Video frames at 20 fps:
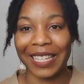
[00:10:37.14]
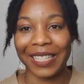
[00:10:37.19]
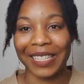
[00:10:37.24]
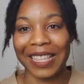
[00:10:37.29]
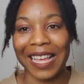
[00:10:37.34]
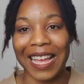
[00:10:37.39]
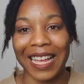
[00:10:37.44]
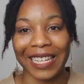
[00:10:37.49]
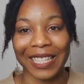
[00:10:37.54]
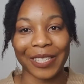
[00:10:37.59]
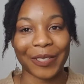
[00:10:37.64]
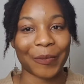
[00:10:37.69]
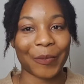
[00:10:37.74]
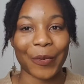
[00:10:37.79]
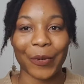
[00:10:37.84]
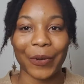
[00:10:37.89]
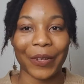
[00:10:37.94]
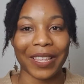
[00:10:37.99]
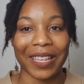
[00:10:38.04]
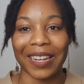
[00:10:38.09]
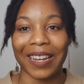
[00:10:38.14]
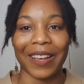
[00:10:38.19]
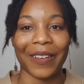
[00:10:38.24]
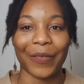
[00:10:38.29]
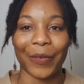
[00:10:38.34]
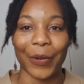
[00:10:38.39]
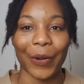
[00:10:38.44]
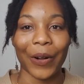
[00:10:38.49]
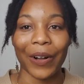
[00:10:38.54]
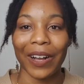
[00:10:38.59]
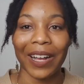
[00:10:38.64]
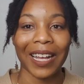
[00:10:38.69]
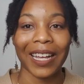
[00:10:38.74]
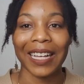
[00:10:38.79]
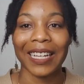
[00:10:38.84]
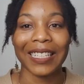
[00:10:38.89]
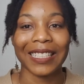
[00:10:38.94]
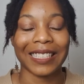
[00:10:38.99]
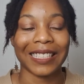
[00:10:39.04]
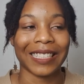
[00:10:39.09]
that's more than I've got.
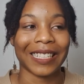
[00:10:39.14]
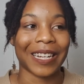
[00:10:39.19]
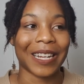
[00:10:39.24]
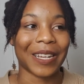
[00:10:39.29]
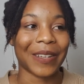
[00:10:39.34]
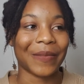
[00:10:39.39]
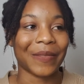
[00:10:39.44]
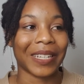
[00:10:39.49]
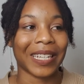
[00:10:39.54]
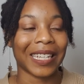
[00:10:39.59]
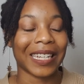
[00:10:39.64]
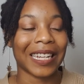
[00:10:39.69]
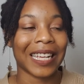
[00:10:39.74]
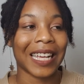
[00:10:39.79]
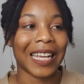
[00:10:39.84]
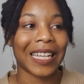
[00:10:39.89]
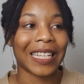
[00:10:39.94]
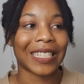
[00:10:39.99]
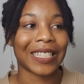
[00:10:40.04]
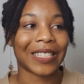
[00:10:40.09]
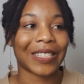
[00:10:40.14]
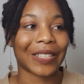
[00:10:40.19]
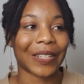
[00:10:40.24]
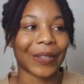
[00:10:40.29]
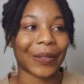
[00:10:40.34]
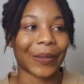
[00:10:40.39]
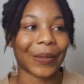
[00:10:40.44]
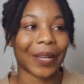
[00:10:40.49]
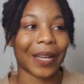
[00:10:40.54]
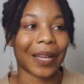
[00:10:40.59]
Do you know what I mean? So